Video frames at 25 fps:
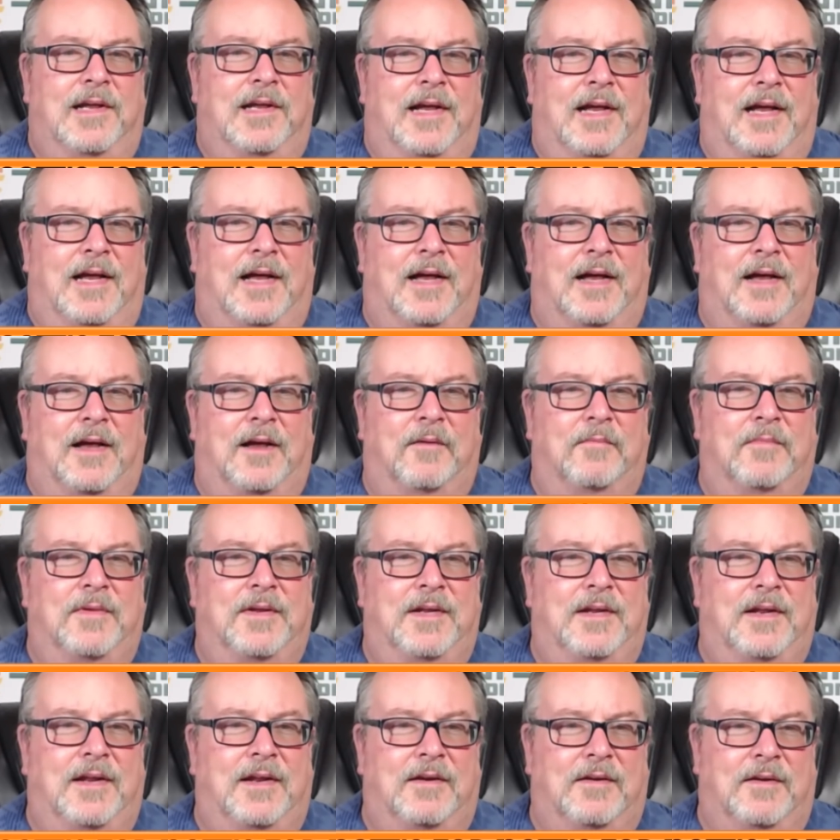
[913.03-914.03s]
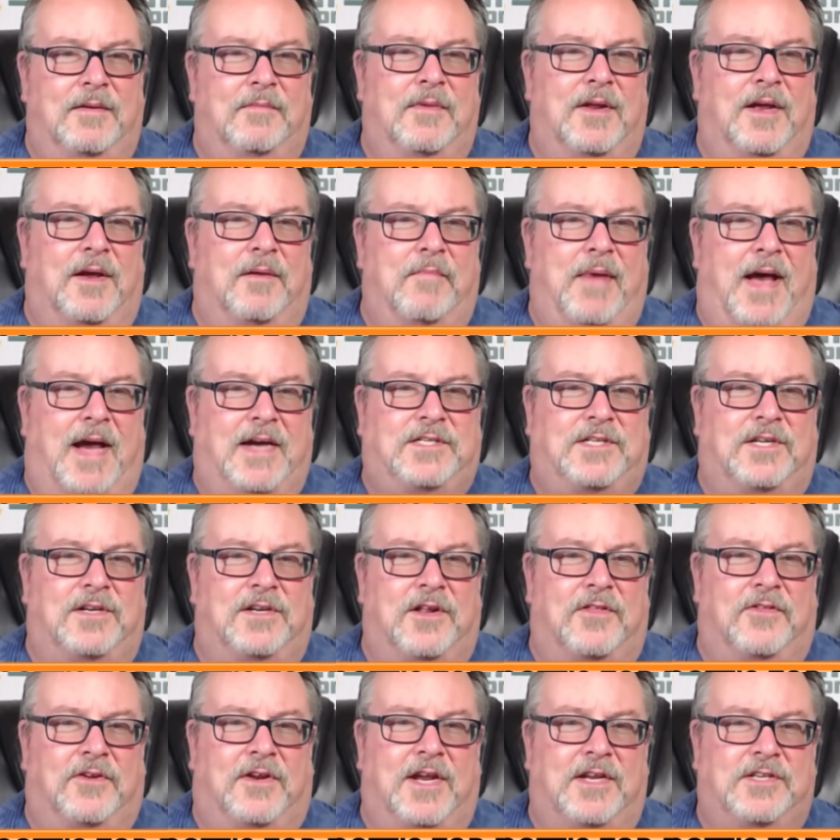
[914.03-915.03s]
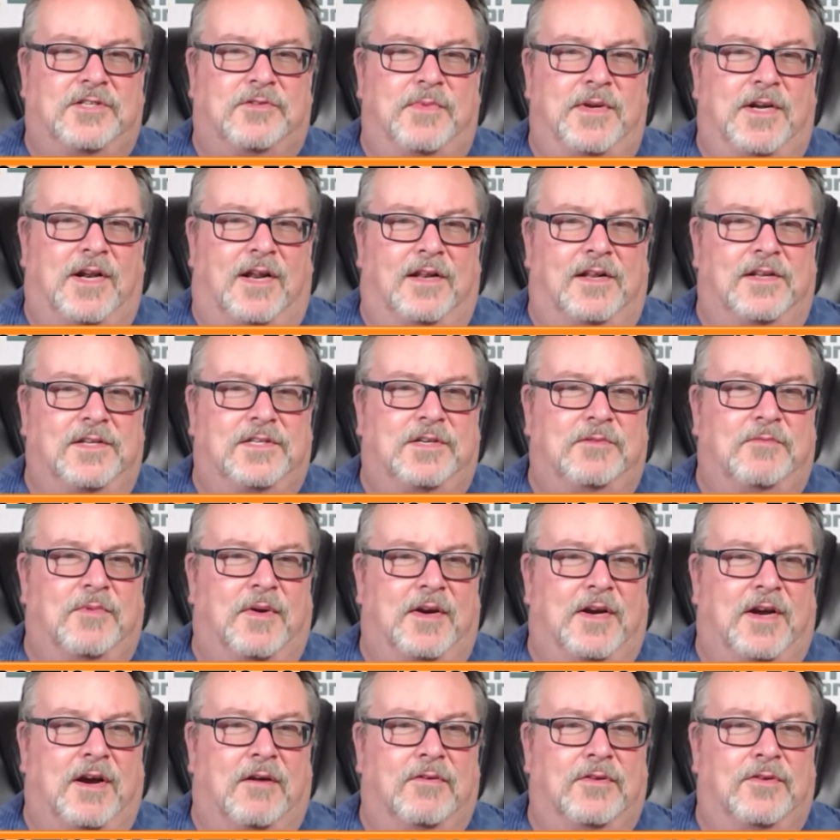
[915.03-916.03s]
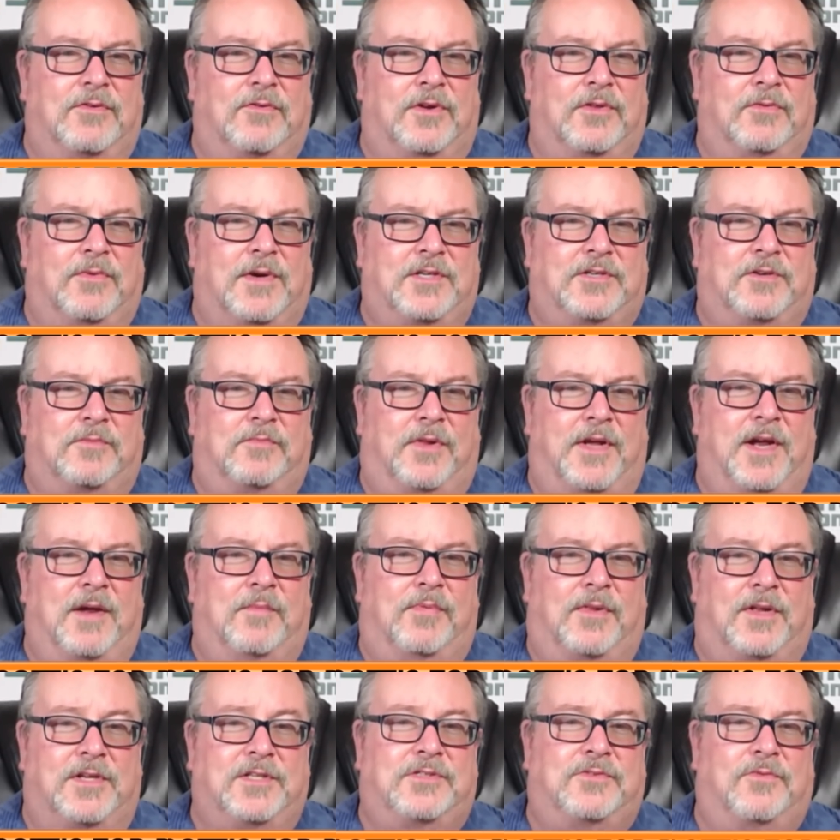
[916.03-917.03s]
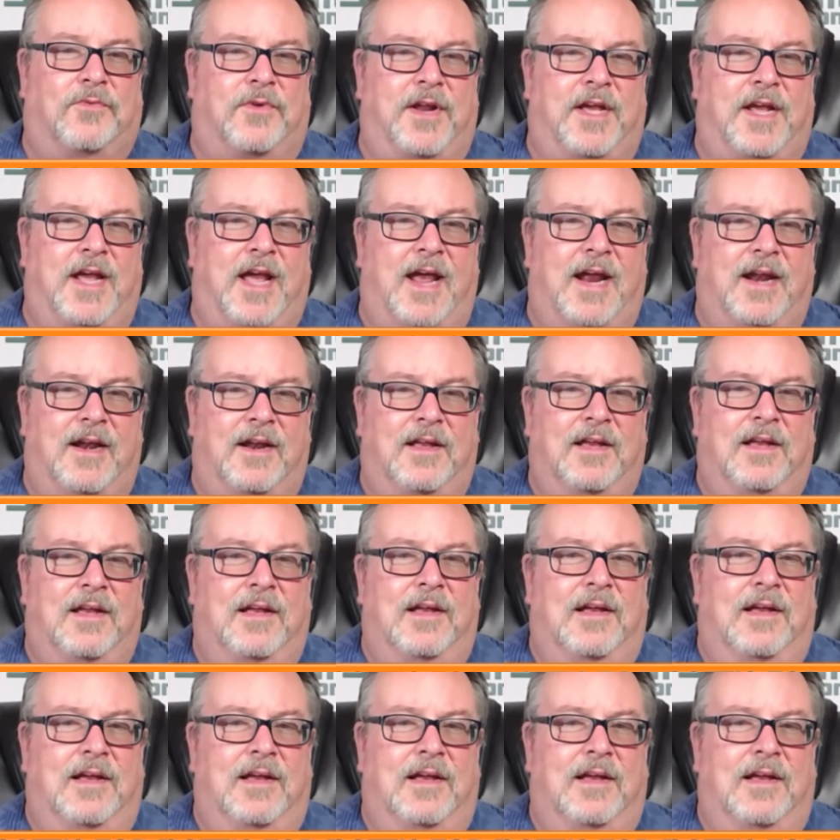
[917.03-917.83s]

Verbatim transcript: Um, and uh, Max, in another case of me not listening, when I got with Northwestern play at plus 28.